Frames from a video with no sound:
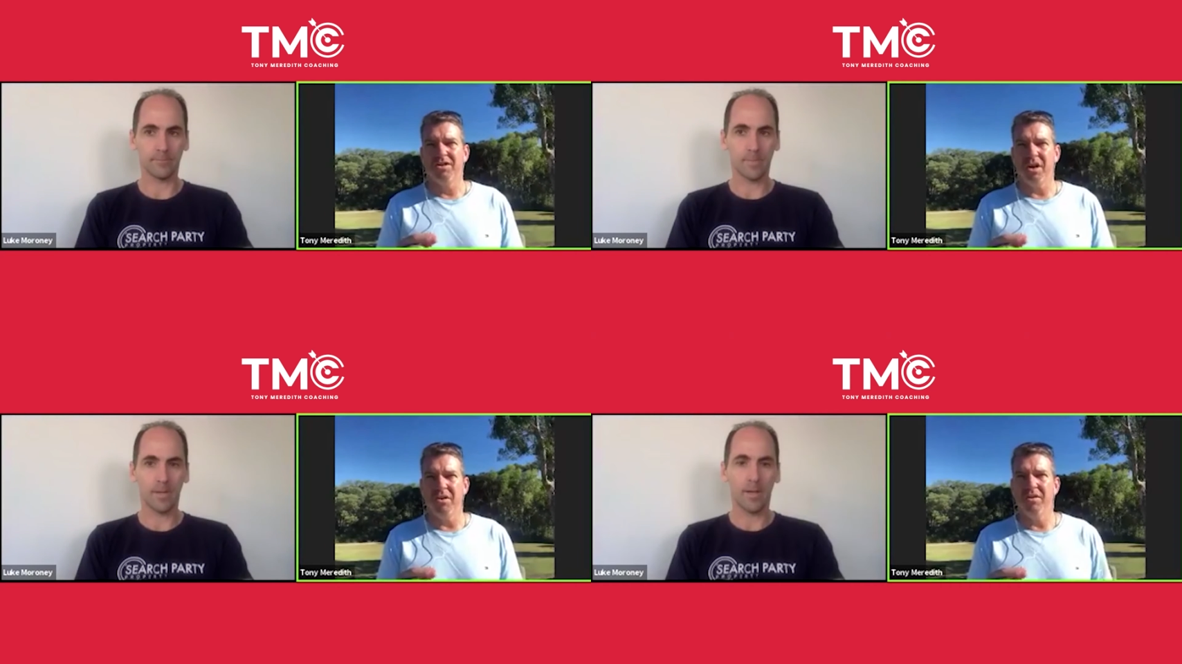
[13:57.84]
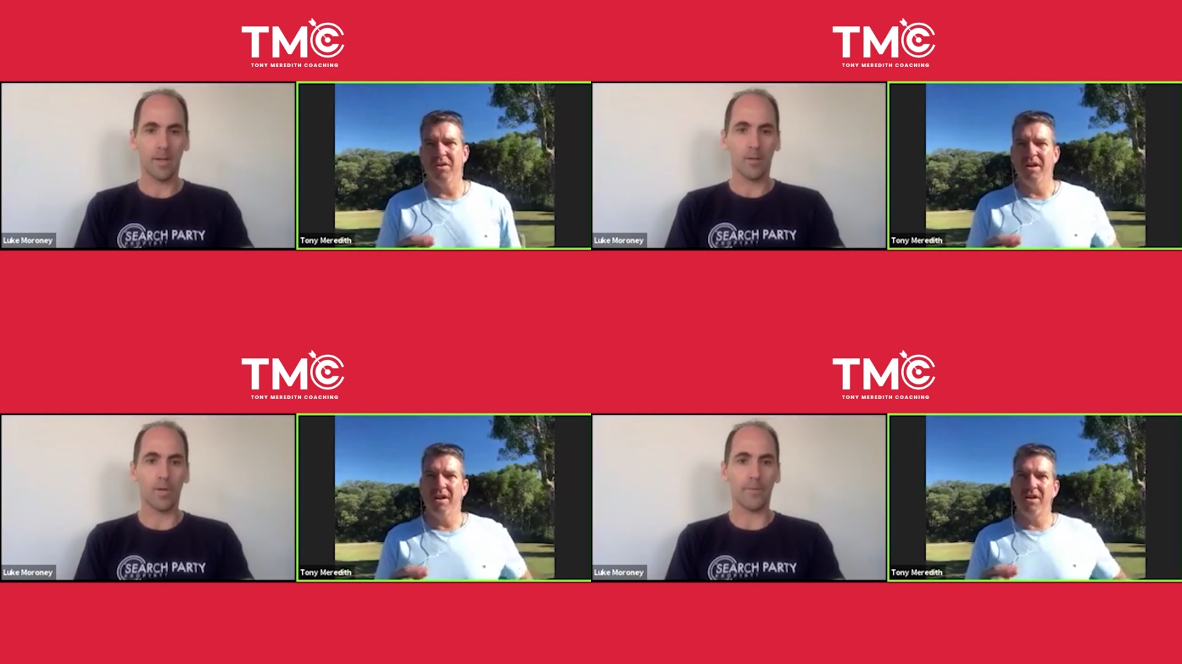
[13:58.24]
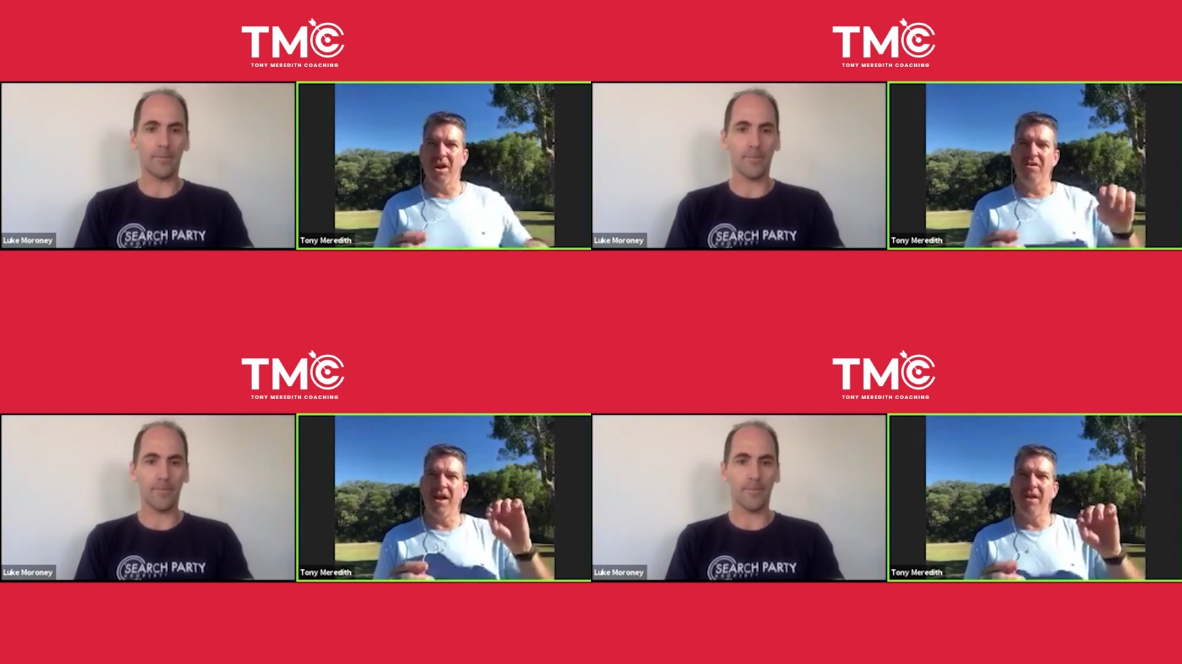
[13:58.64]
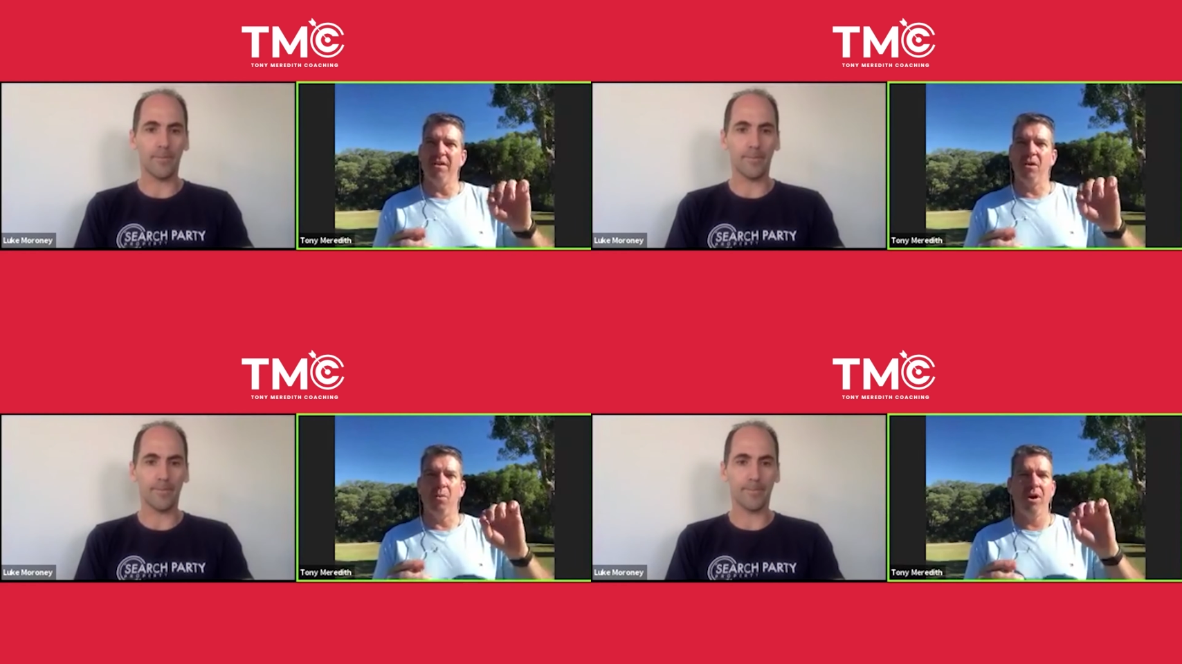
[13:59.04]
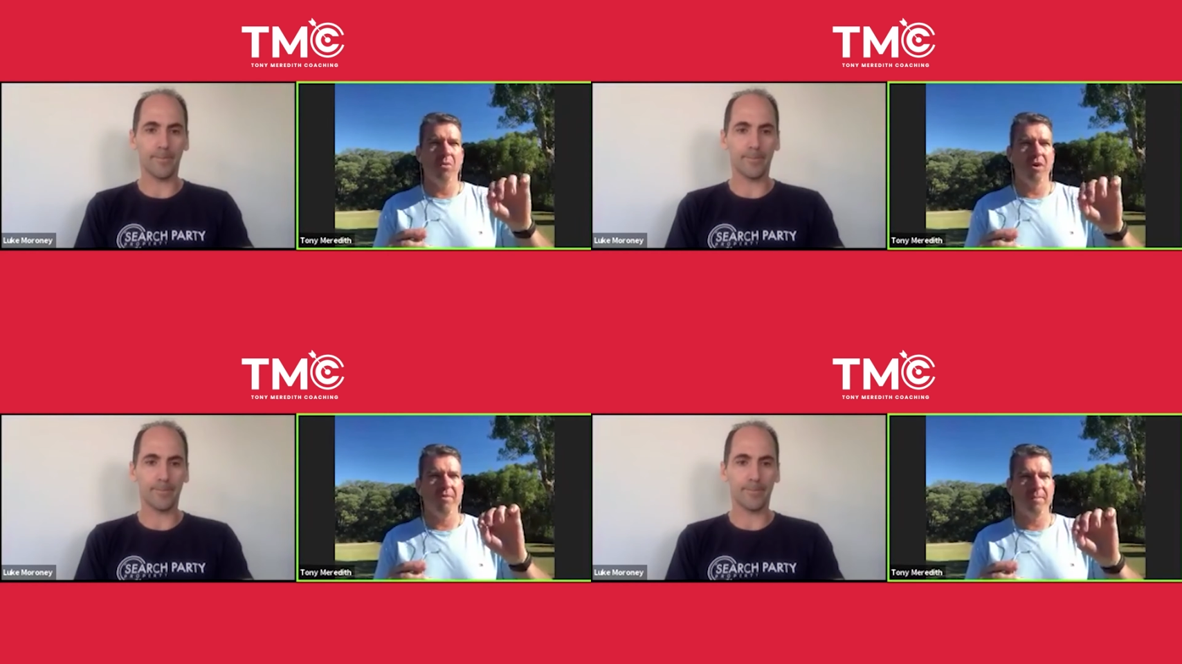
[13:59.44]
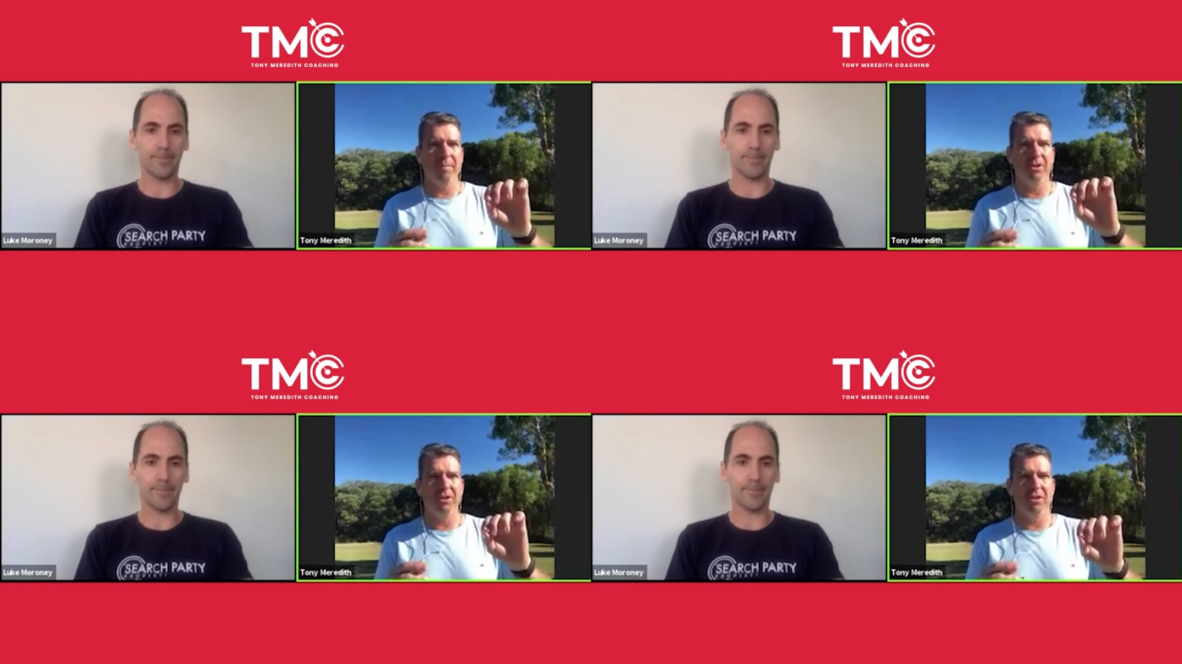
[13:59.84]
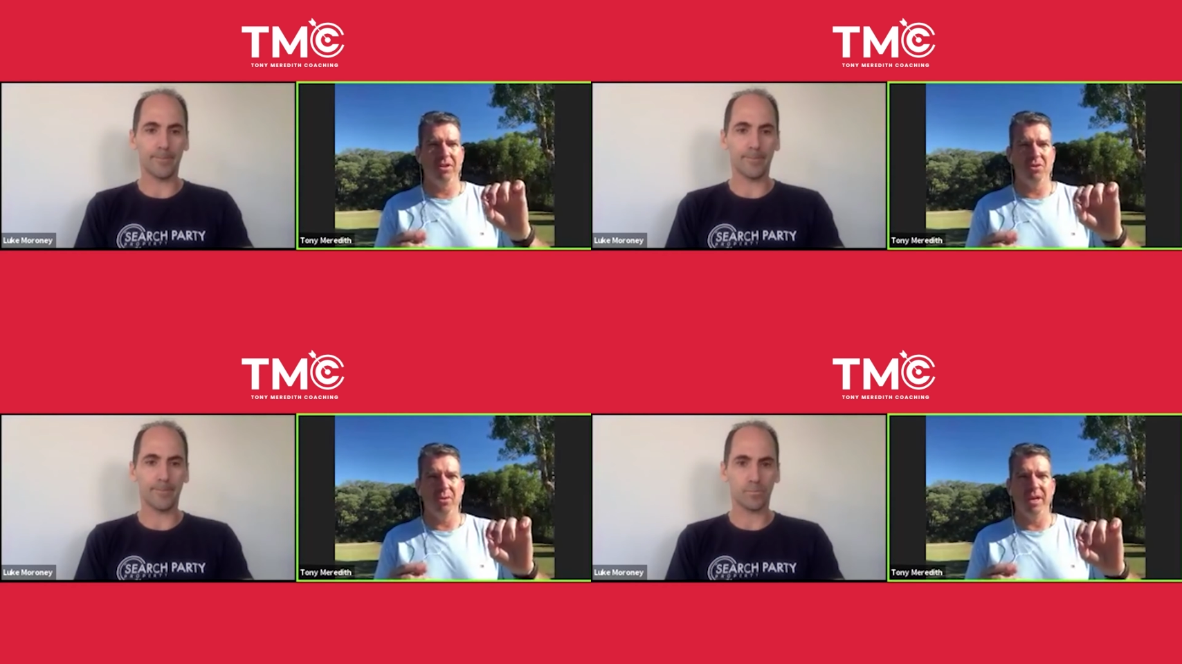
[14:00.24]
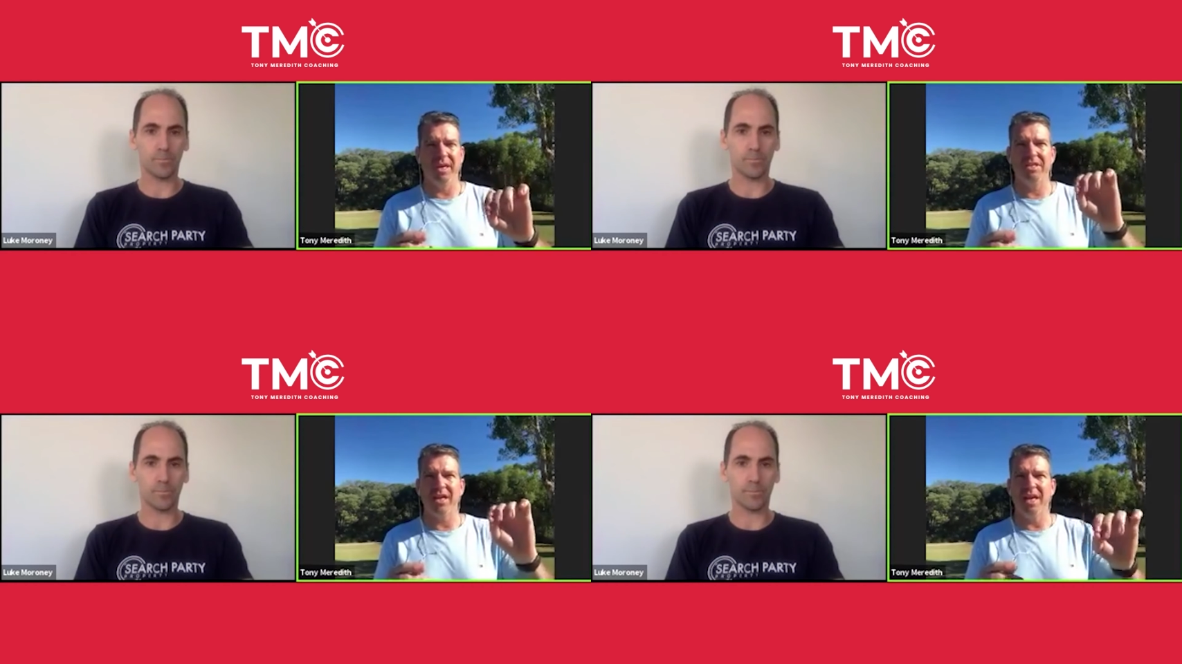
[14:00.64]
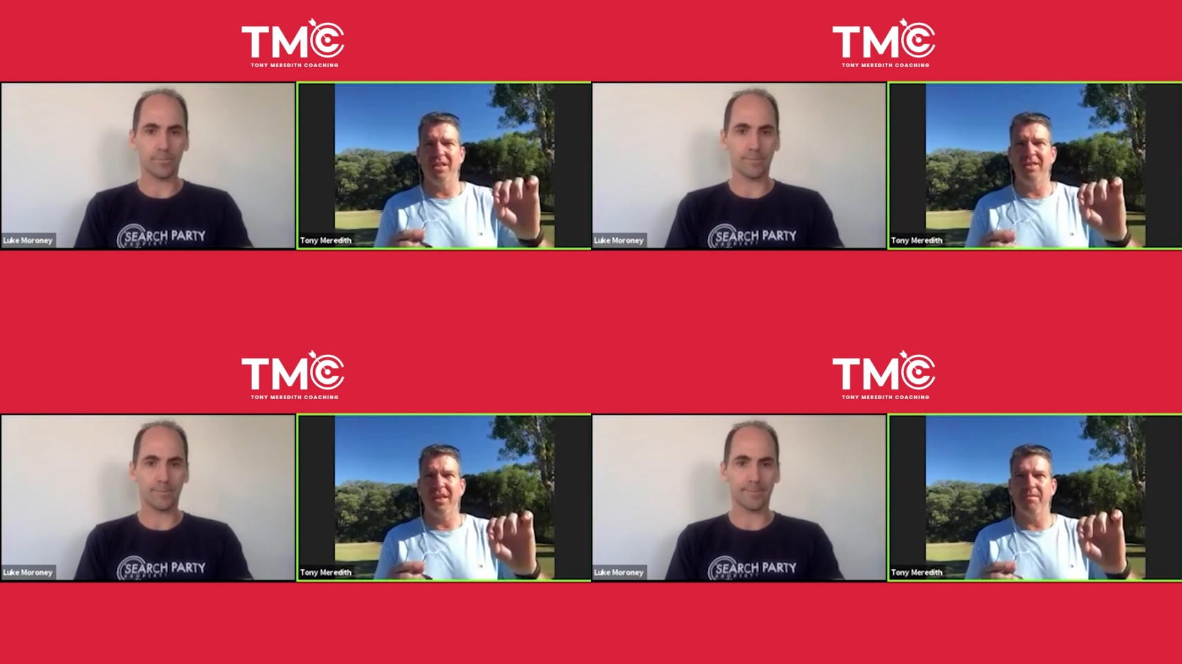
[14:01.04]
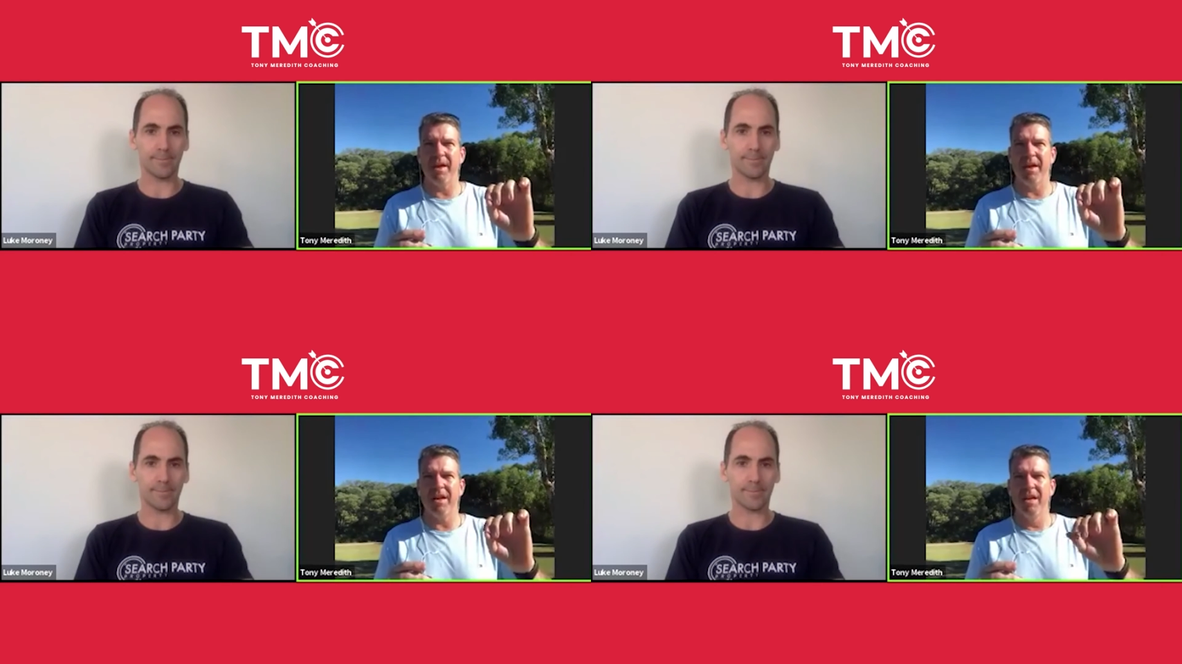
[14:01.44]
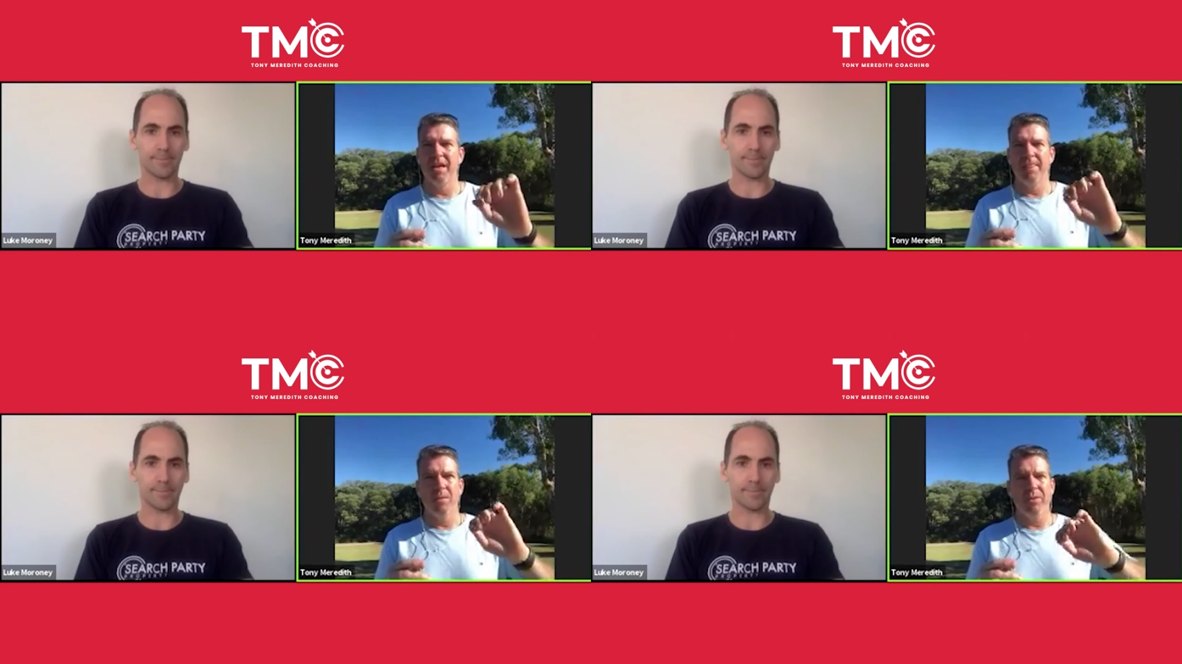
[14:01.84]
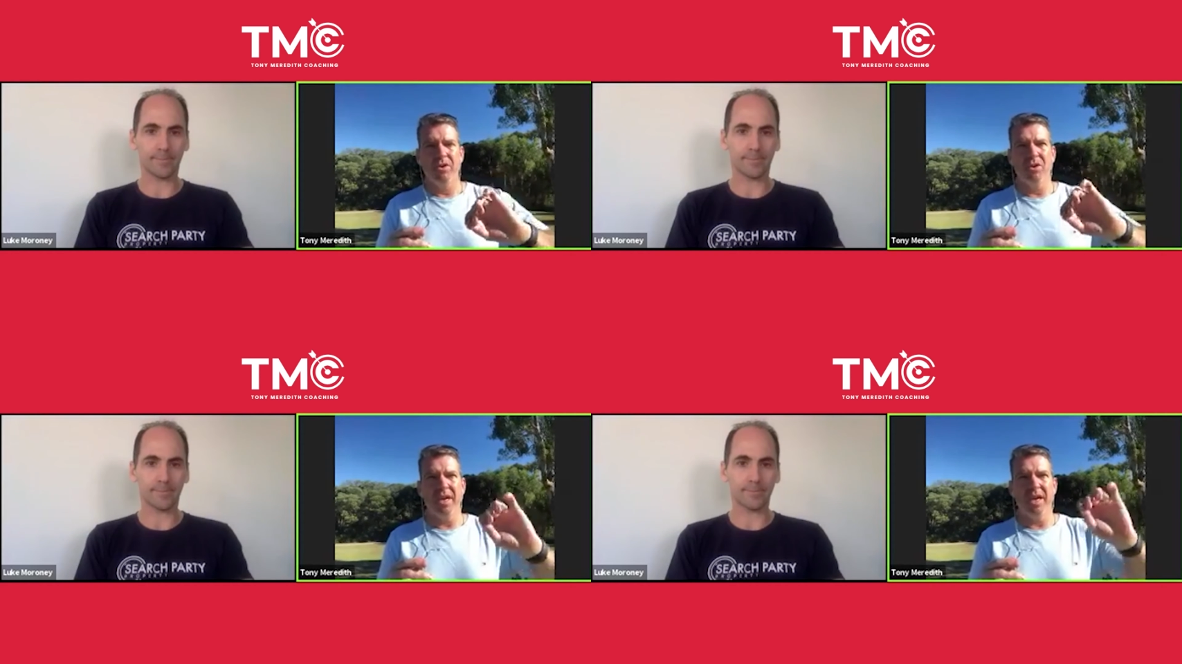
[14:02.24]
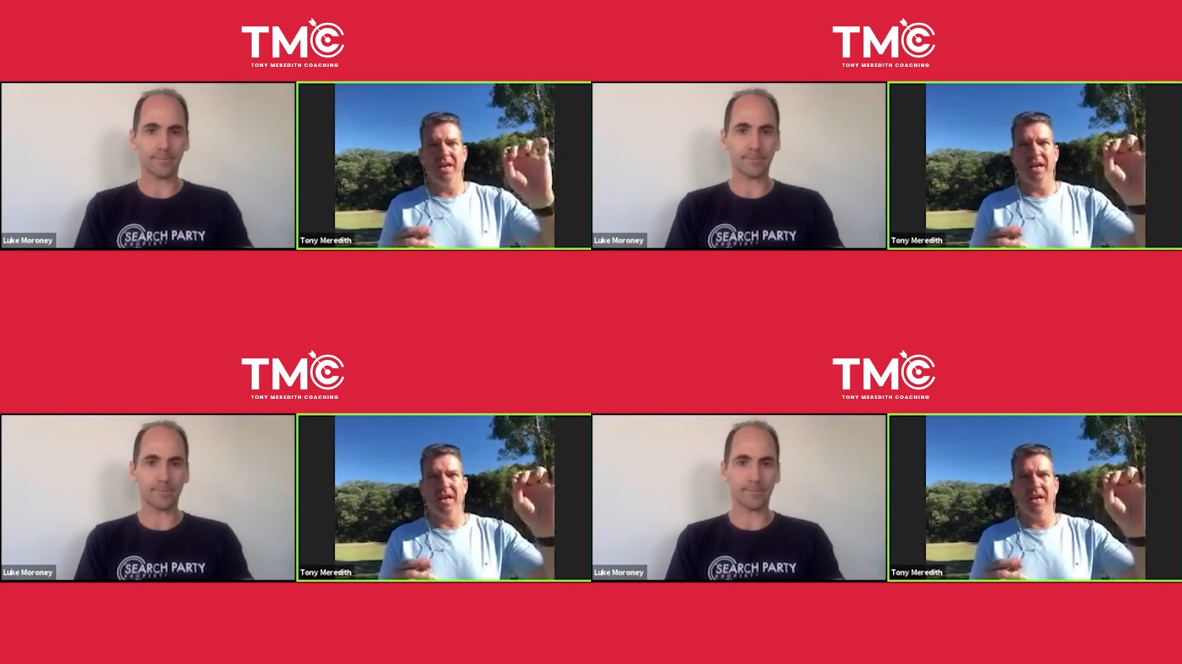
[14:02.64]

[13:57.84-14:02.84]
Speaker 1: Don't, don't have, oh, what I would like people to do this week is start to think about when you get